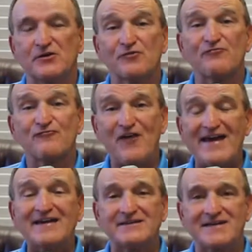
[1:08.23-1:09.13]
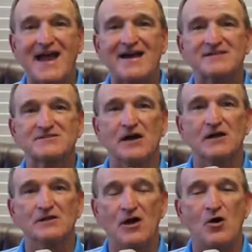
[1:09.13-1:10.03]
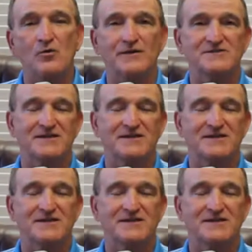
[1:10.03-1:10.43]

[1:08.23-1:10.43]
your FICA tax alone is